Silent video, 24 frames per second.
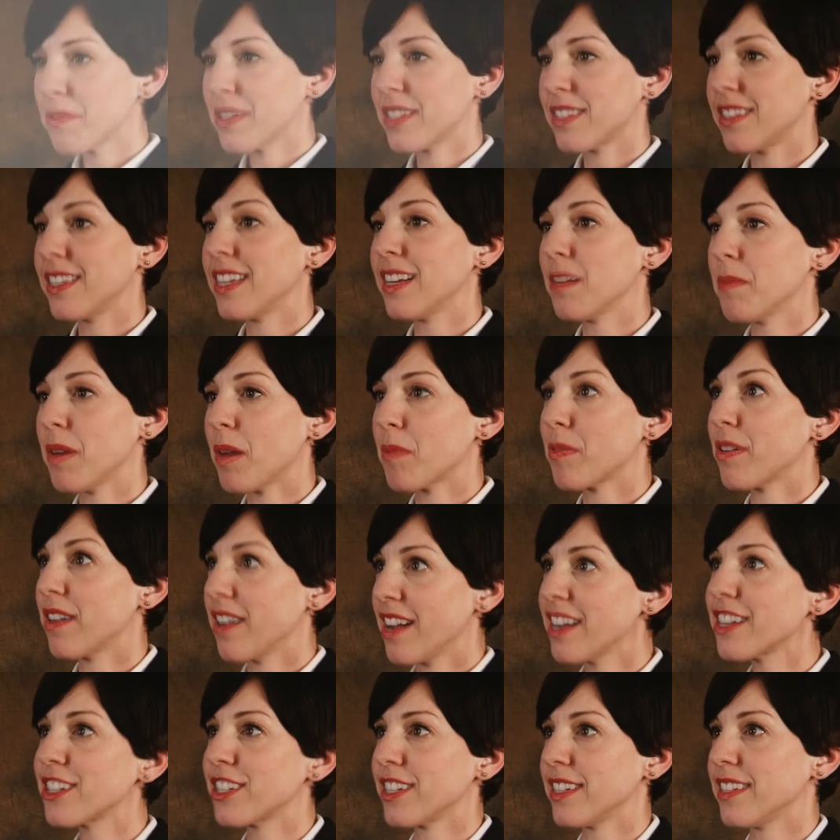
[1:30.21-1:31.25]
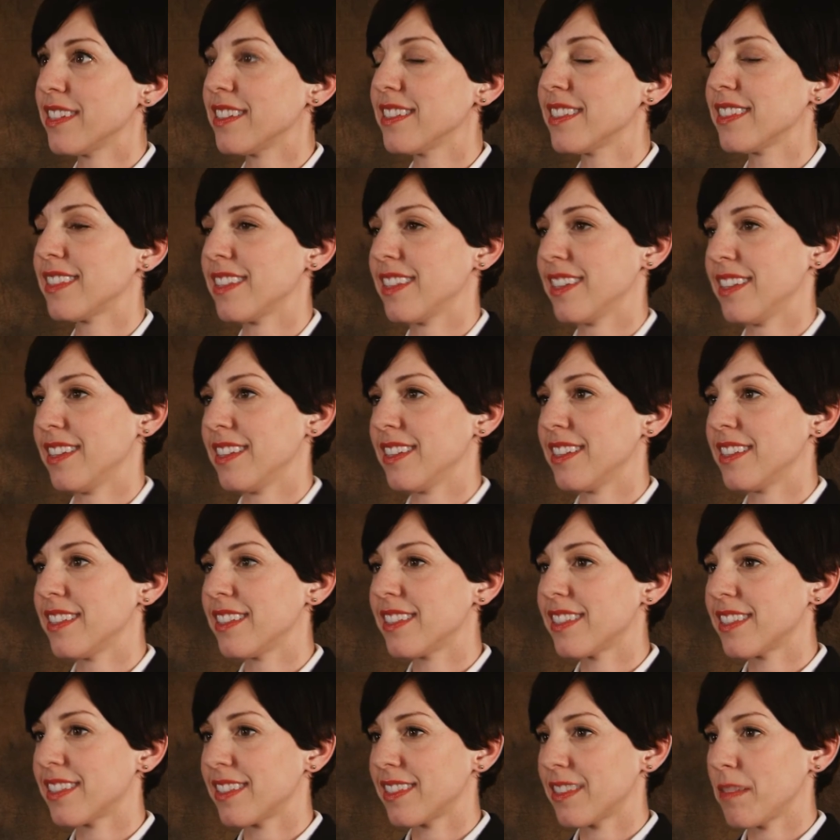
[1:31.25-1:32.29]
what's neat about productions is
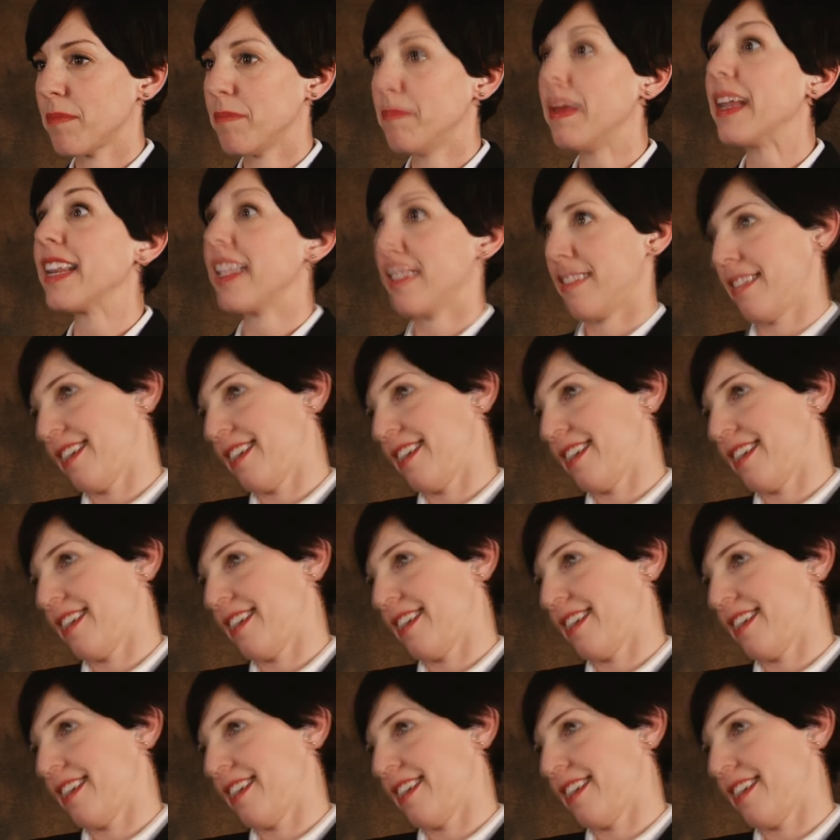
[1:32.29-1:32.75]
many